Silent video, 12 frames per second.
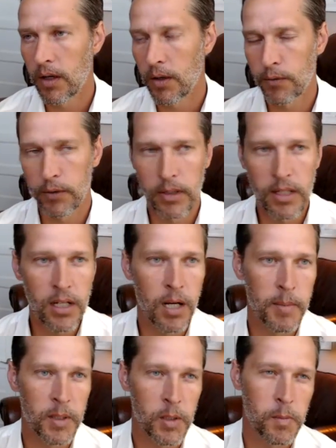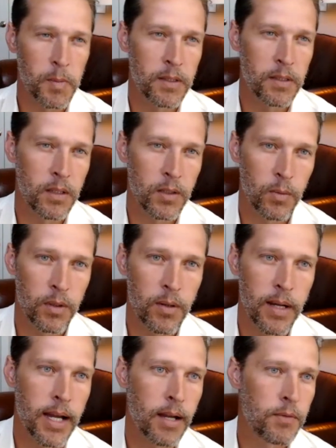for an e-commerce business where you
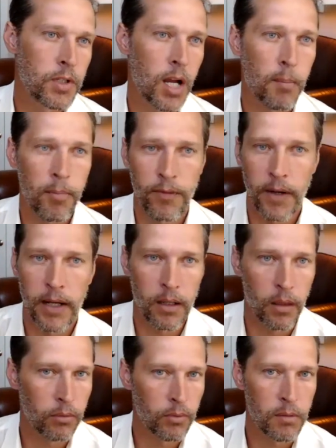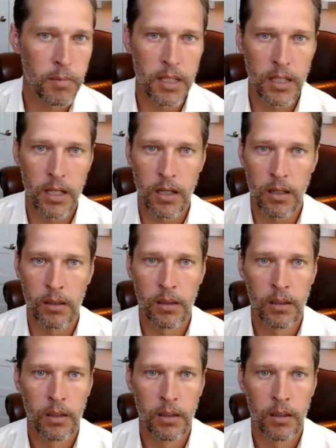have Shopify and a 3PL,